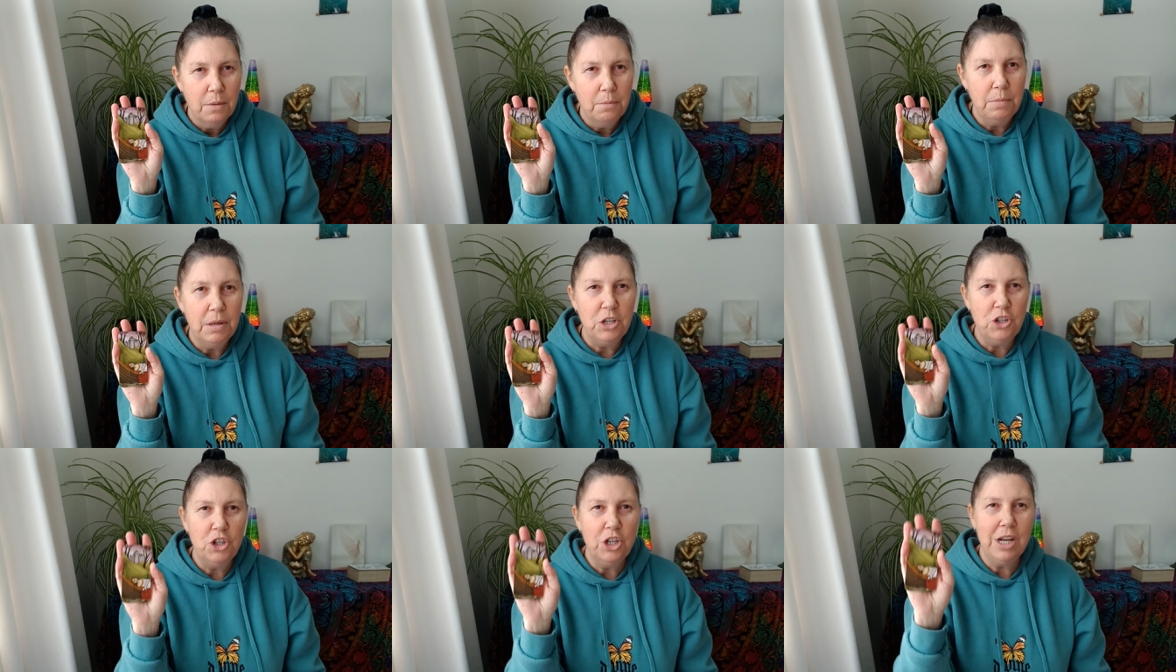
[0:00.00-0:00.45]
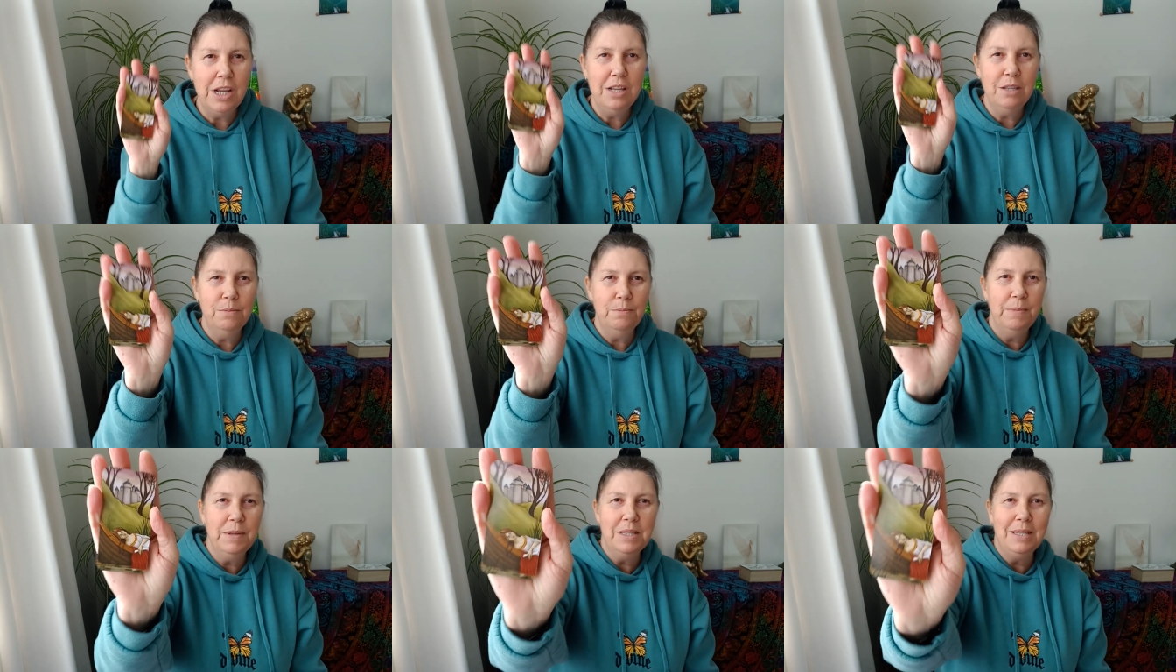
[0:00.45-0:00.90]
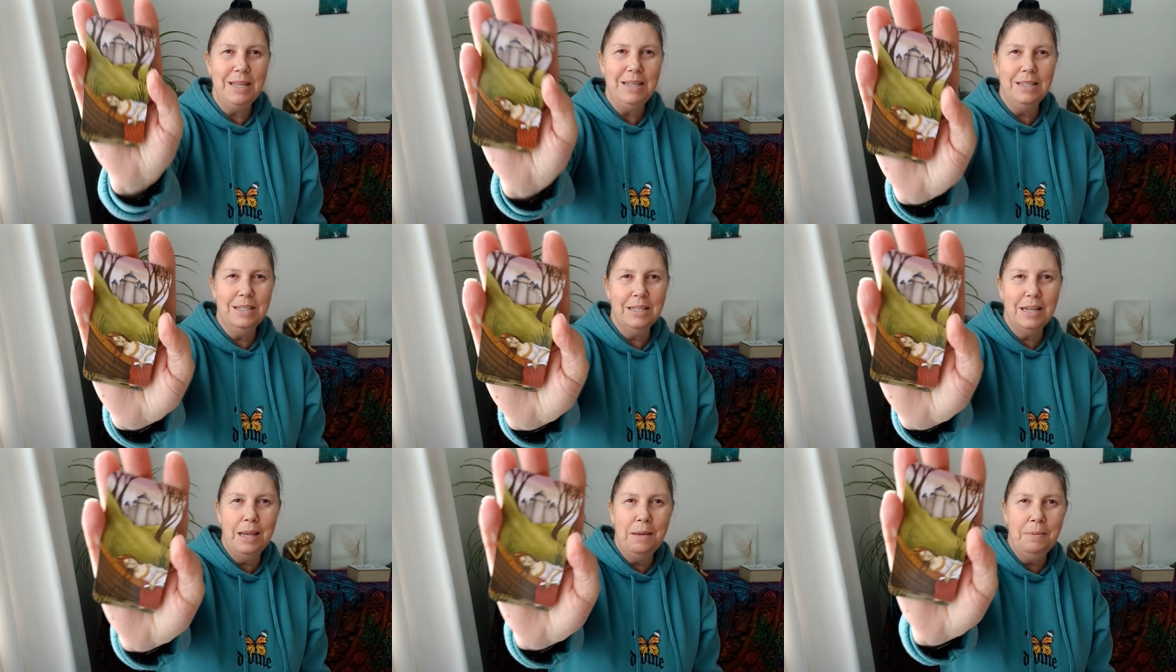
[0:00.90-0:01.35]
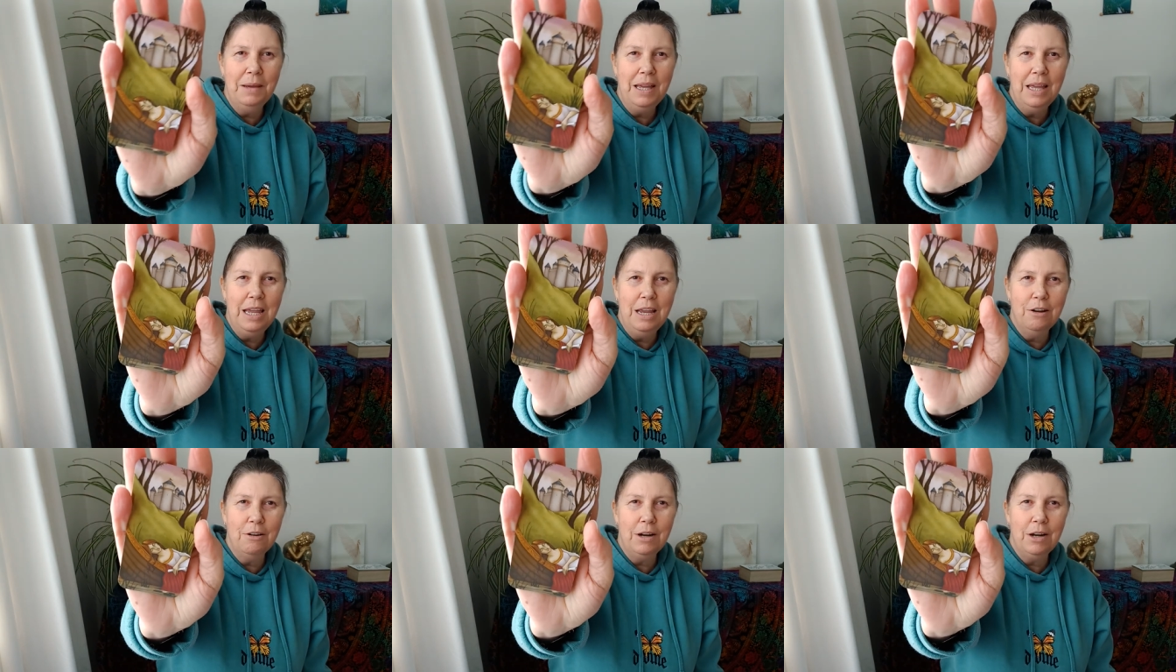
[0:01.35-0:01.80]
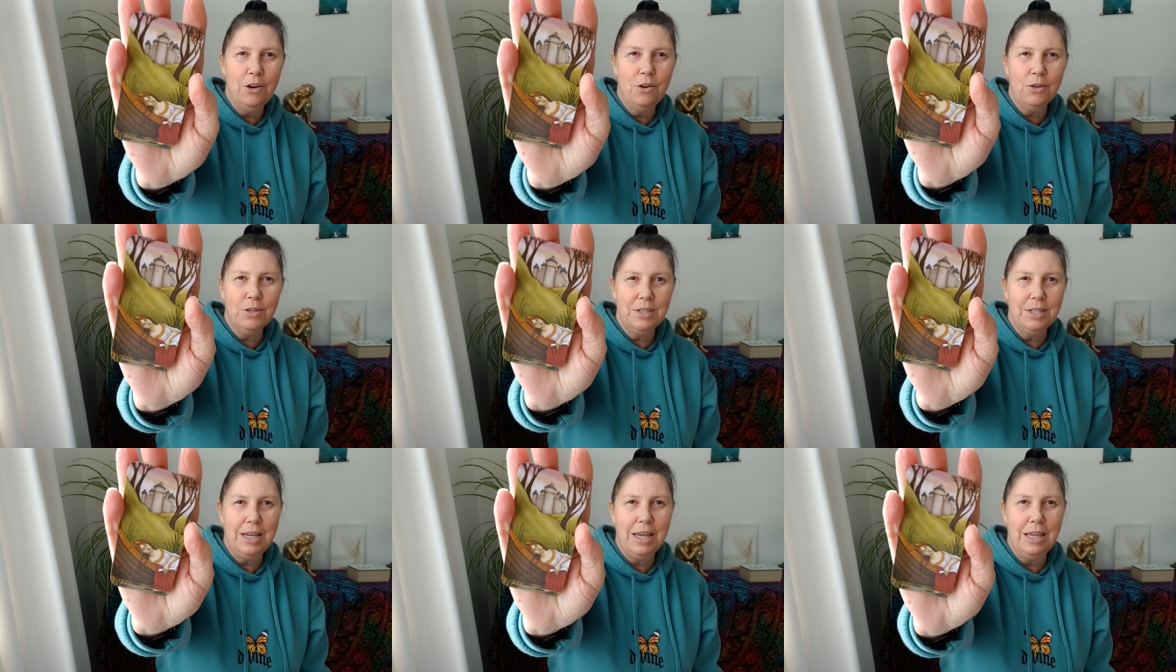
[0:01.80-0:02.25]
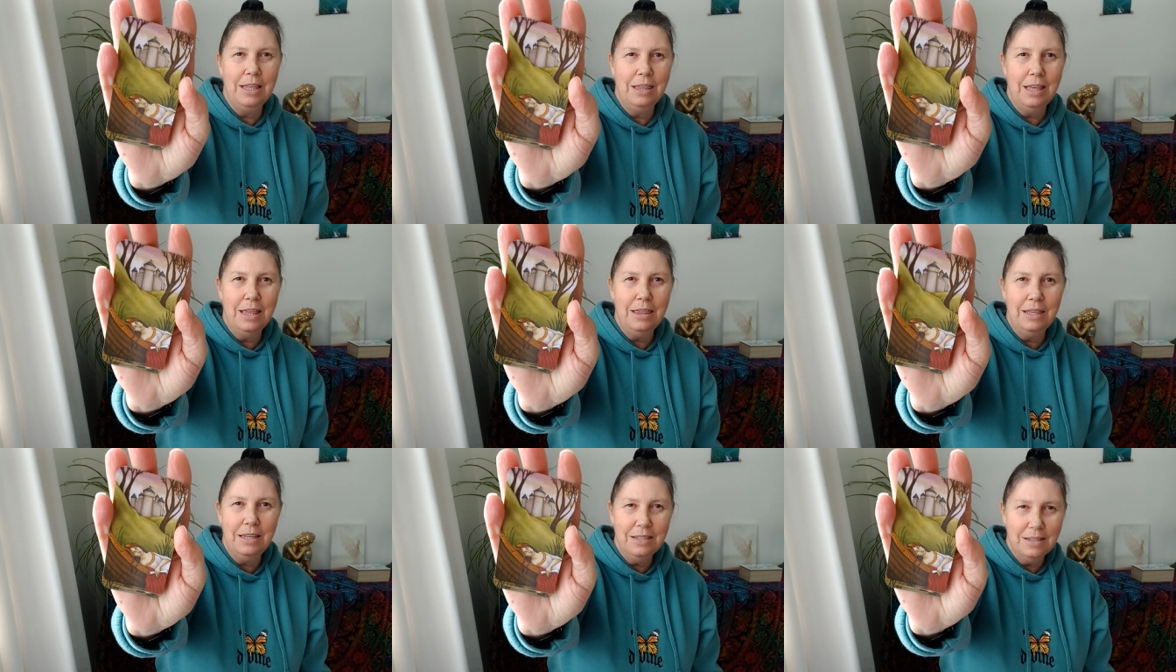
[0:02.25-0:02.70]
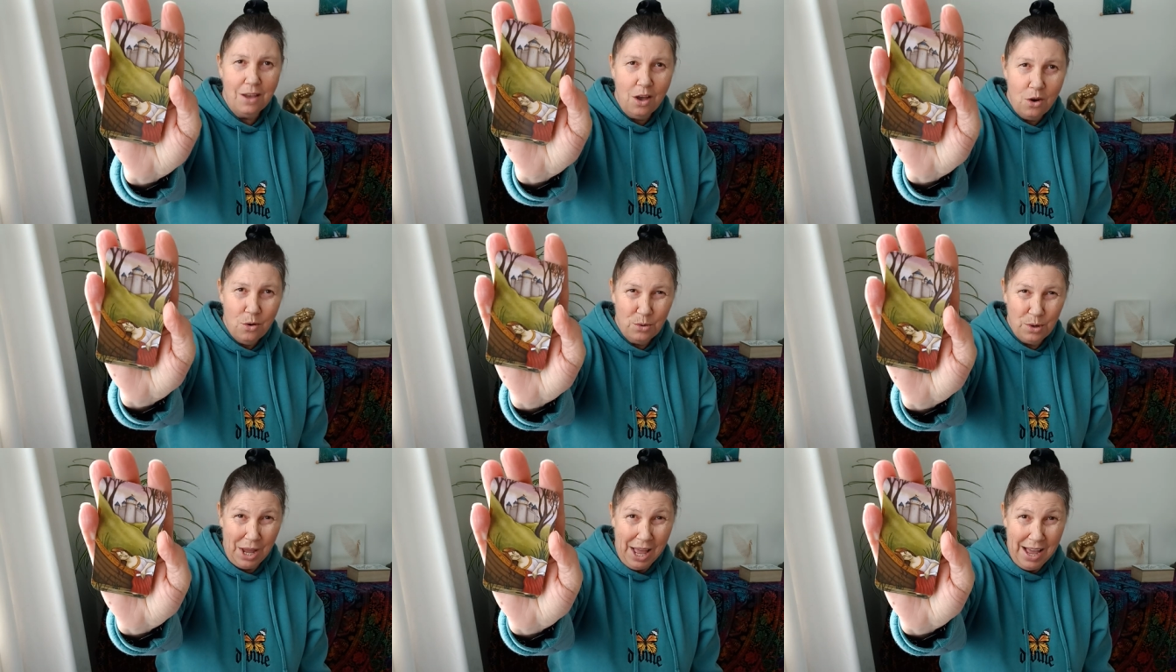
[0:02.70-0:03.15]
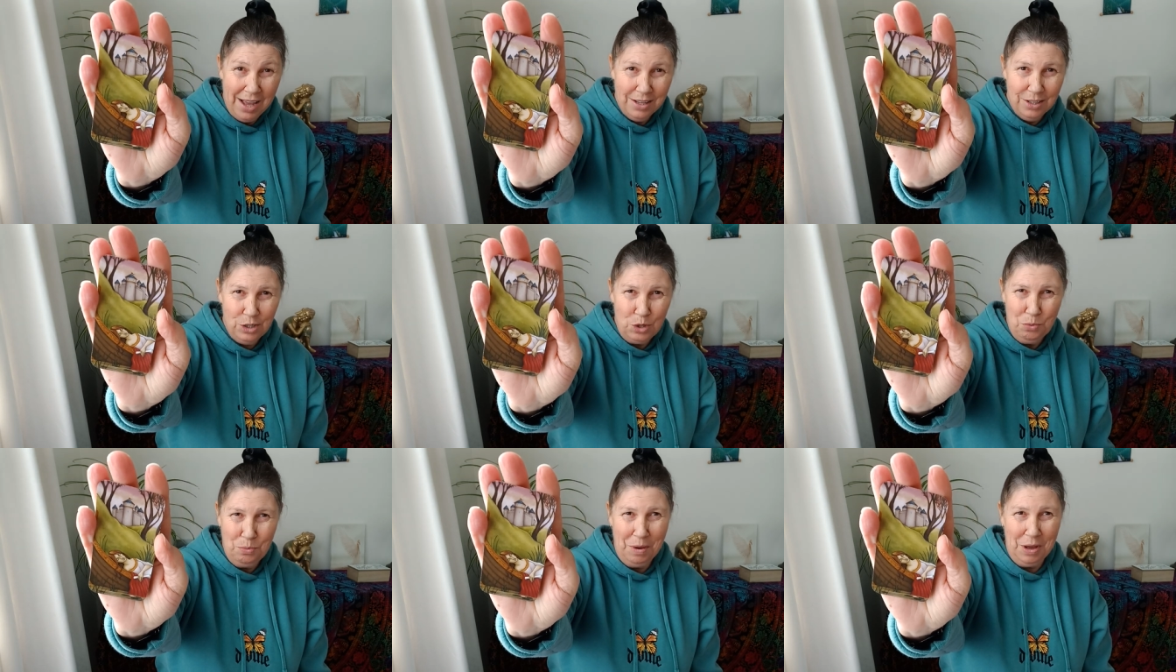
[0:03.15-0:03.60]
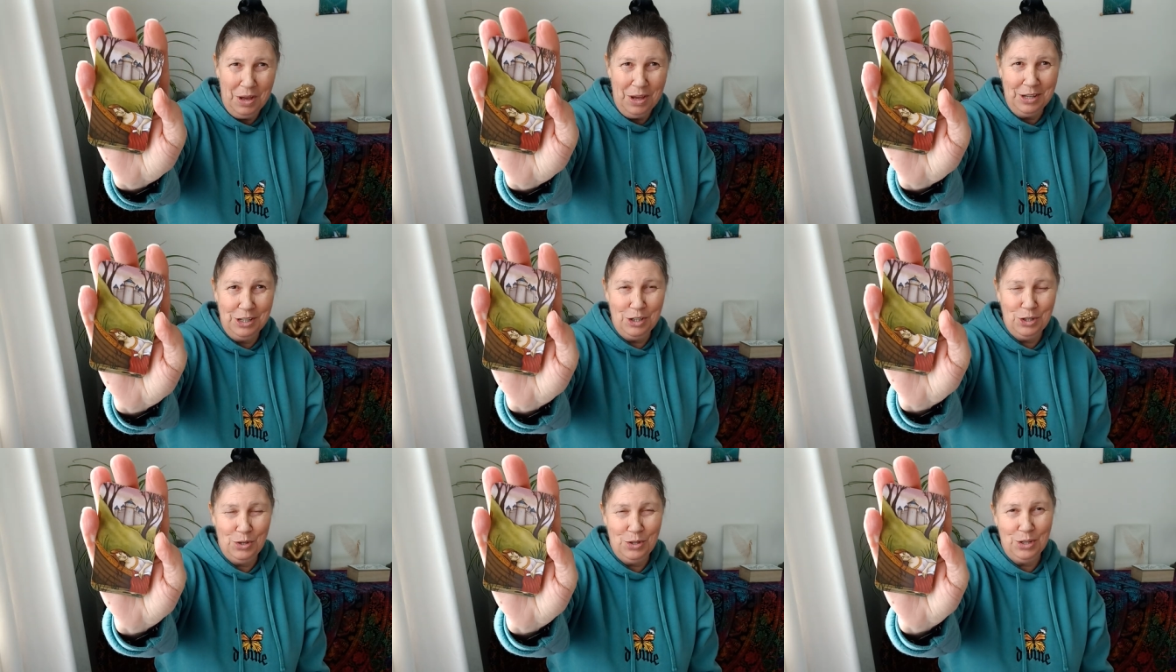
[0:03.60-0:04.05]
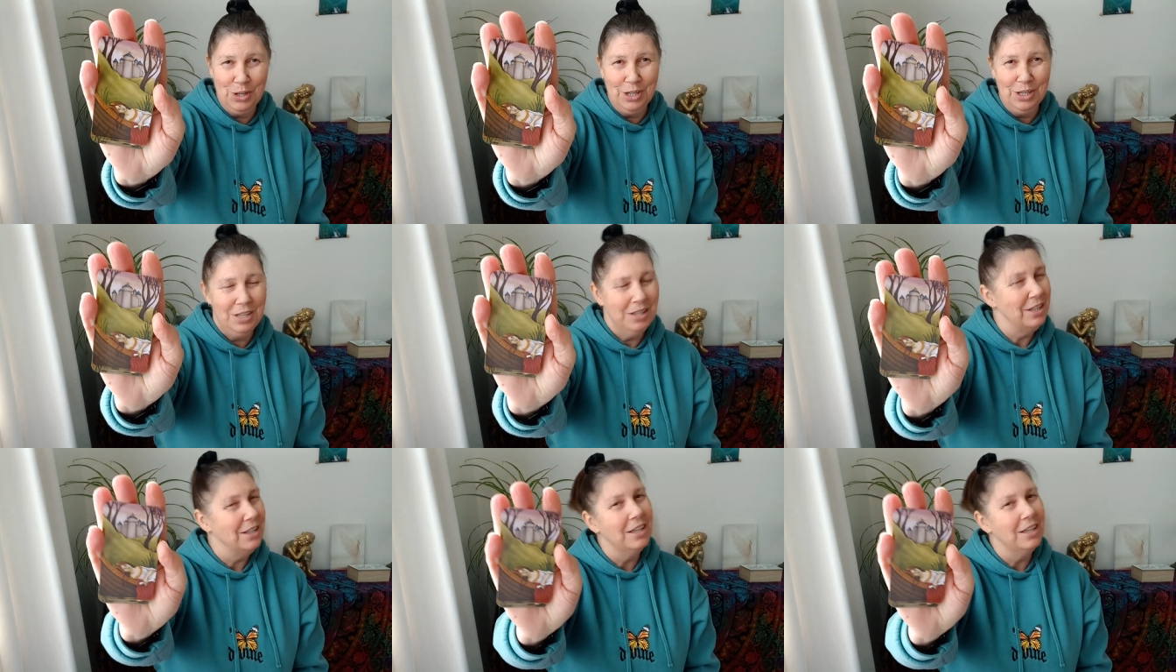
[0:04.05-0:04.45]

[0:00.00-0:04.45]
But she's busy sleeping here and not seeing that. There's a whole castle behind her.